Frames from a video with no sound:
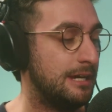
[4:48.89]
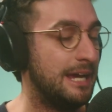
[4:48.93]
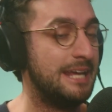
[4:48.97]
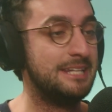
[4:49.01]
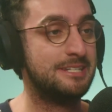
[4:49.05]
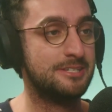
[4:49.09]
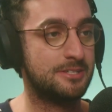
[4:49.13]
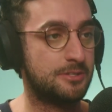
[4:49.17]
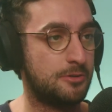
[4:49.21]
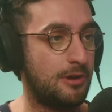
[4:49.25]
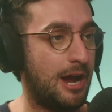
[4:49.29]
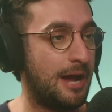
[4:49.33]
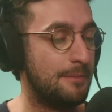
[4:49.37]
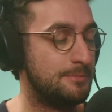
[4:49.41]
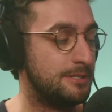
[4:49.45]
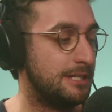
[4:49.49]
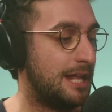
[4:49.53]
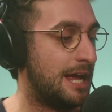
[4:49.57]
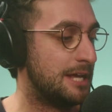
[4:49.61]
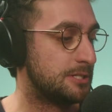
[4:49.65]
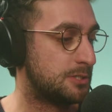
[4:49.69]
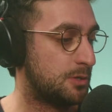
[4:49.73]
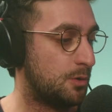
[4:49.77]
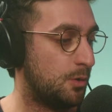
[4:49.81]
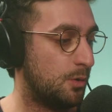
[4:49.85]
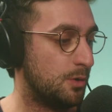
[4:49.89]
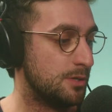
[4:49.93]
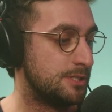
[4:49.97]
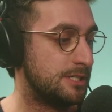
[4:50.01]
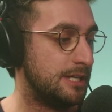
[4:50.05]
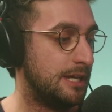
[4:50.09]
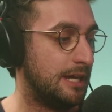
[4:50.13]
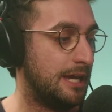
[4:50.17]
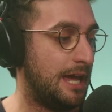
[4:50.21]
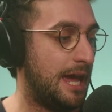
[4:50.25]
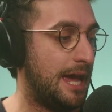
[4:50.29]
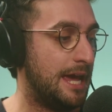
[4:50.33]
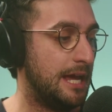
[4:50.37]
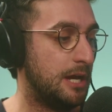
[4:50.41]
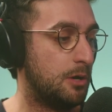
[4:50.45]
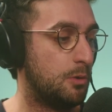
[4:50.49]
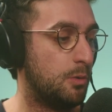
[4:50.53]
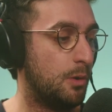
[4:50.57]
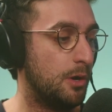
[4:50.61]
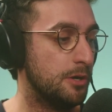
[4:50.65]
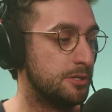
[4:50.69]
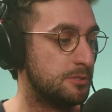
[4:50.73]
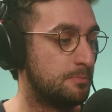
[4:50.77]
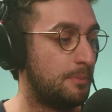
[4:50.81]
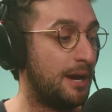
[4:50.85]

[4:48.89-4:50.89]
He described it as causing a, quote,